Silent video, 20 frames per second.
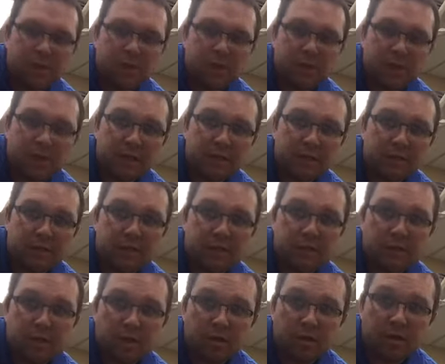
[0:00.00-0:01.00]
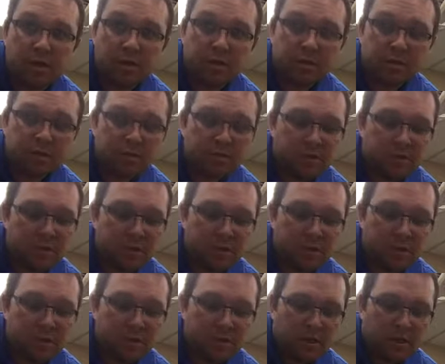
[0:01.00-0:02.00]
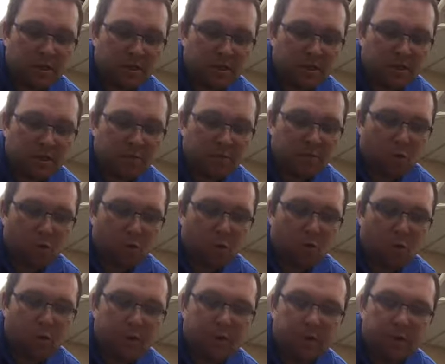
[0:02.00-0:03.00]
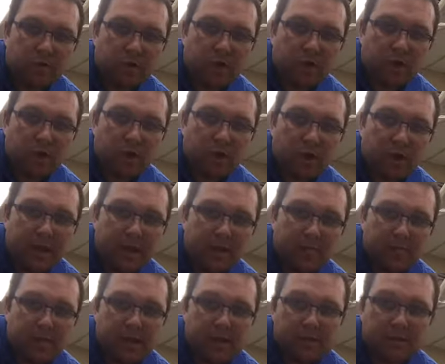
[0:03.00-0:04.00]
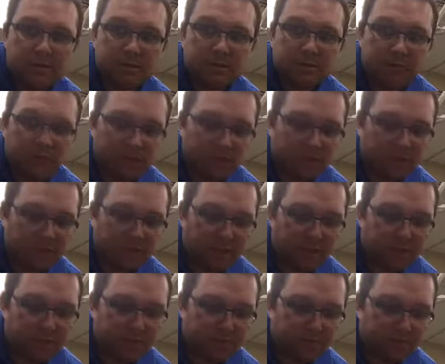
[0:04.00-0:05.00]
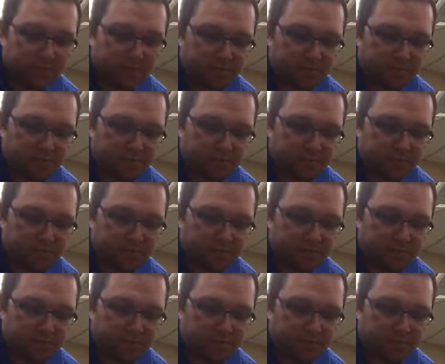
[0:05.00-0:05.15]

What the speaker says: changes in direction, or where there are high amounts of hip flexion.